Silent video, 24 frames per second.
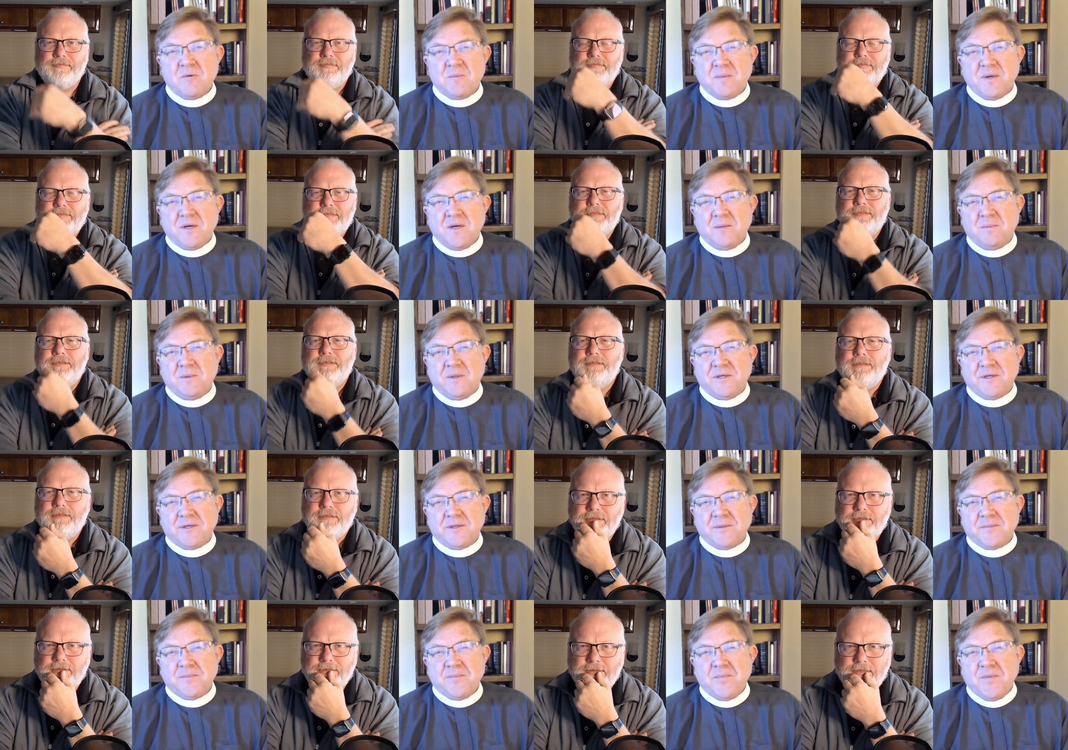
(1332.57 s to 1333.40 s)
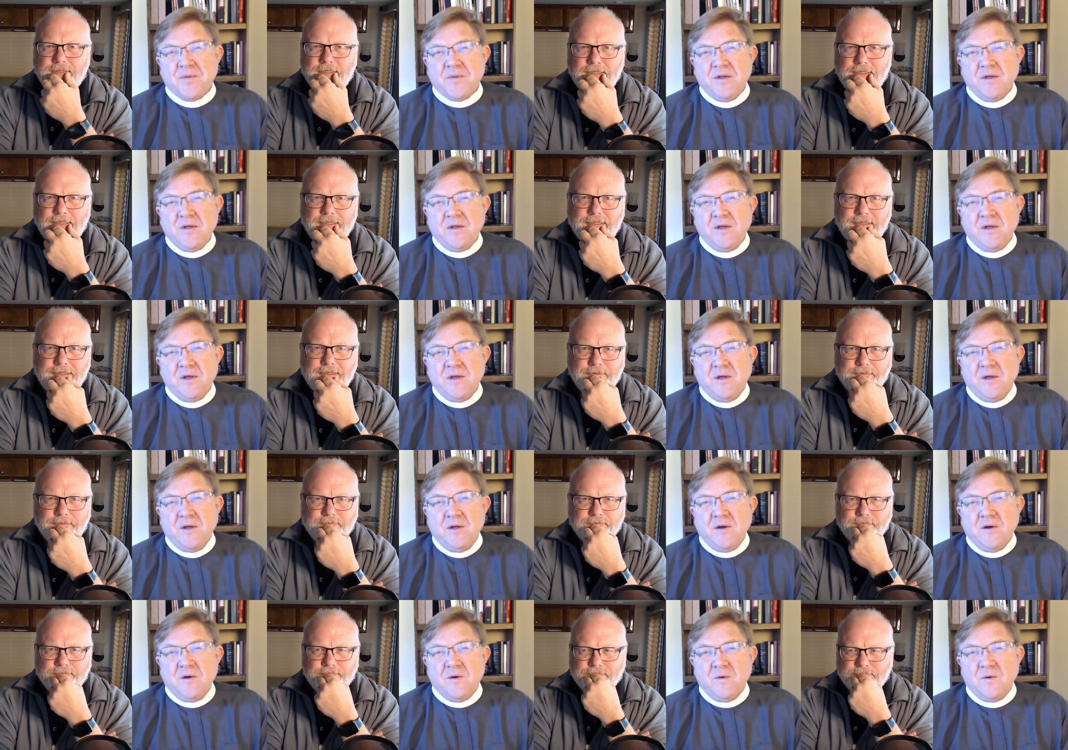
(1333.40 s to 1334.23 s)
Speaker 1: Republic
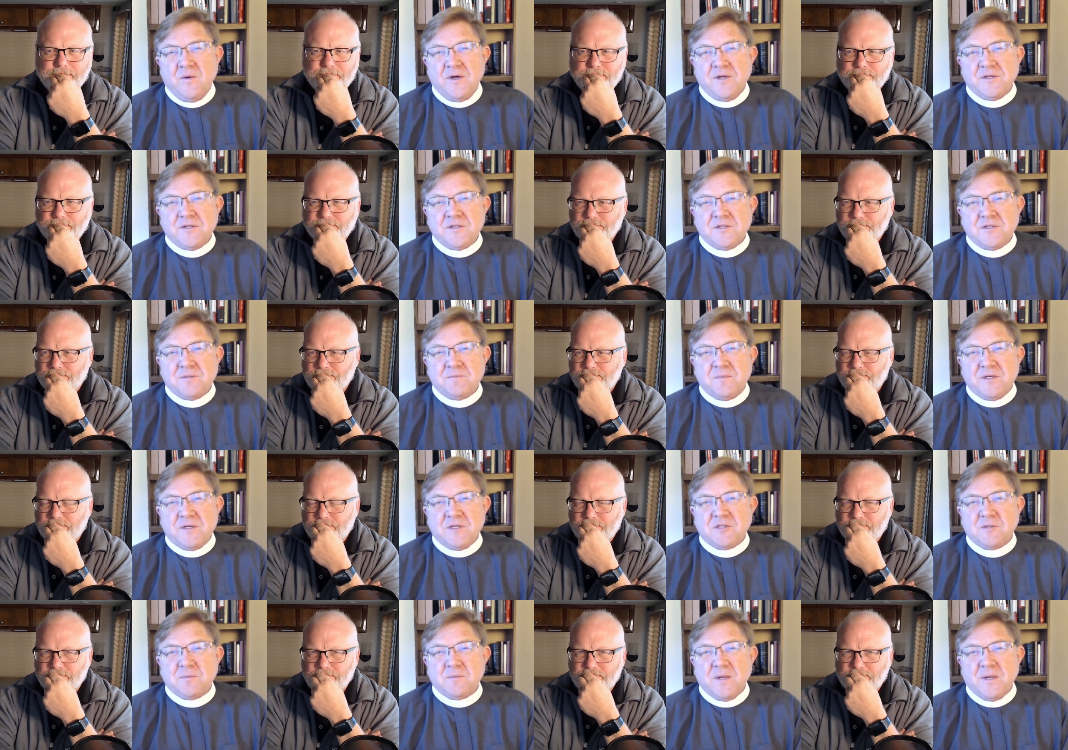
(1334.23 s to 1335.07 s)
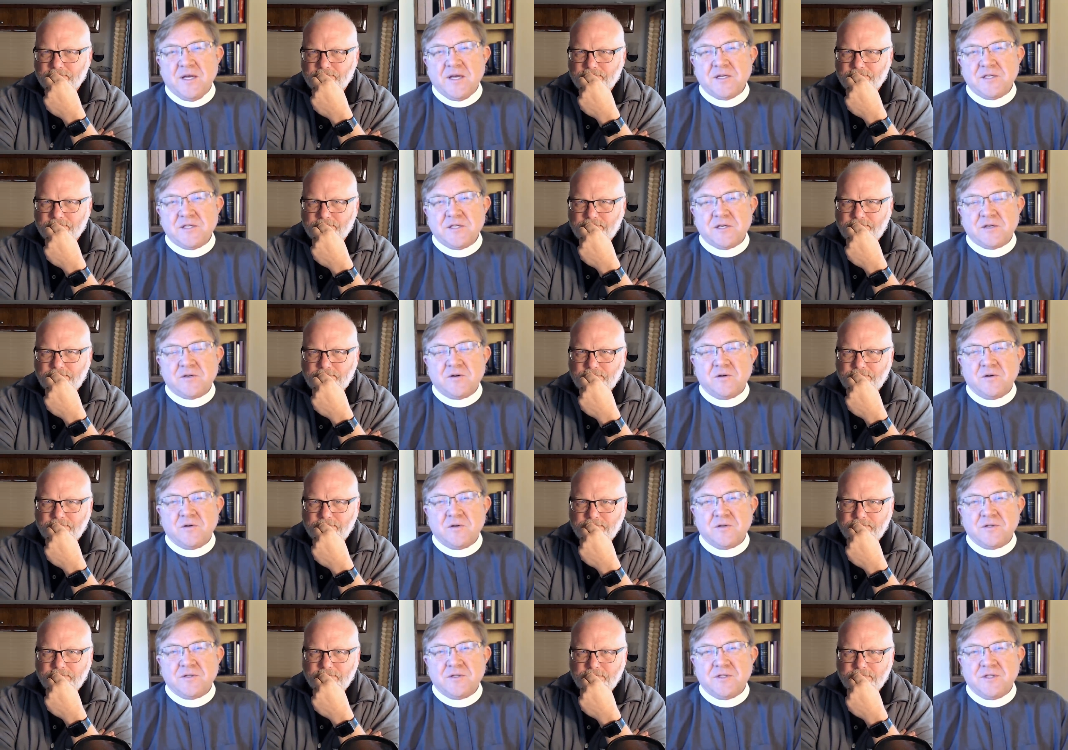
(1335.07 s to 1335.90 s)
who is being splashed
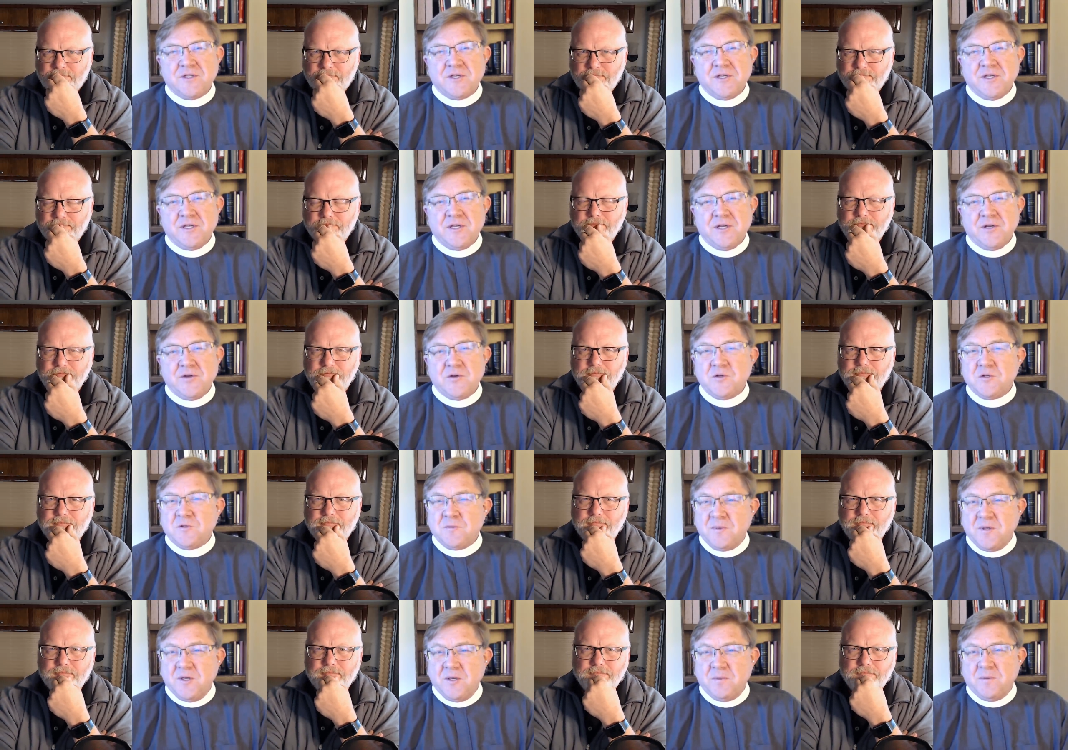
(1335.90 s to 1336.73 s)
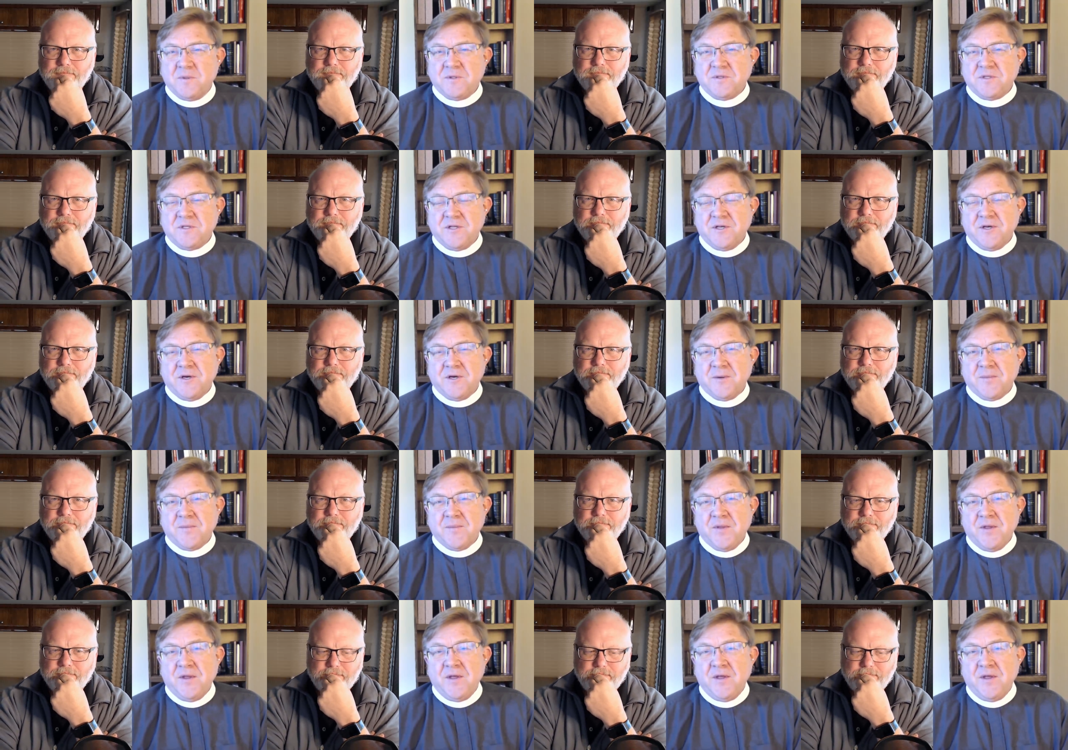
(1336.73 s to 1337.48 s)
across the newspapers there.